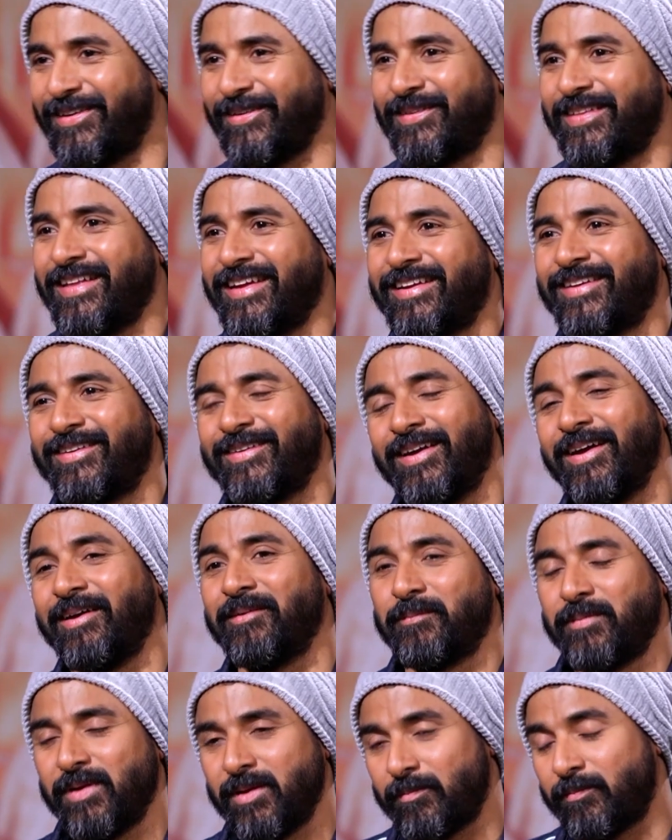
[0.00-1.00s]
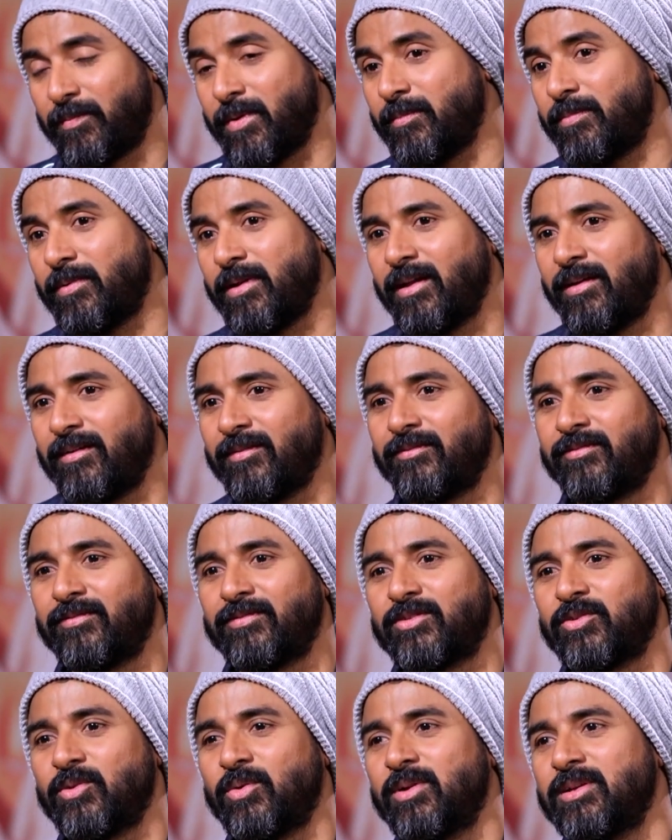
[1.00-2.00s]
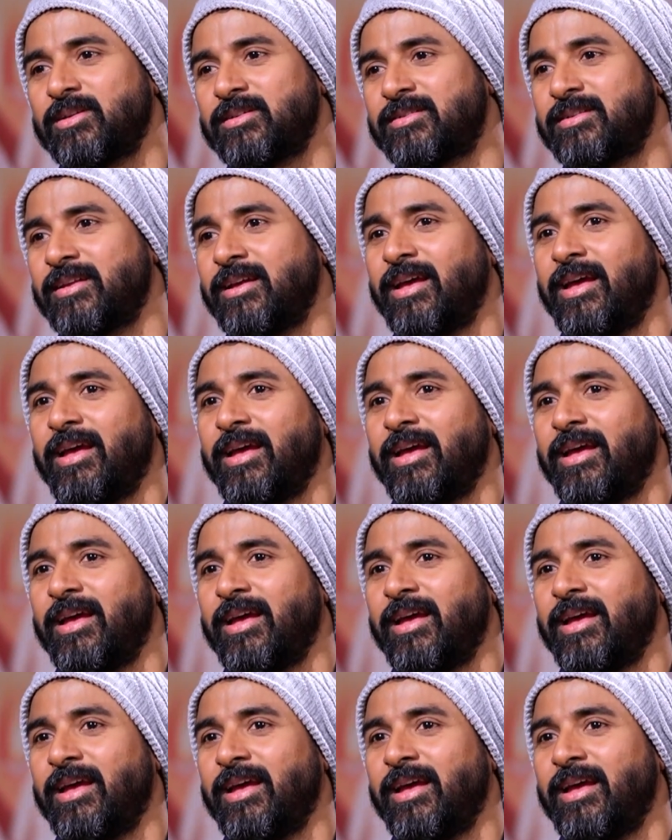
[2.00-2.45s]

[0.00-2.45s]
you. Everybody yeah, loves people you. People have shown us,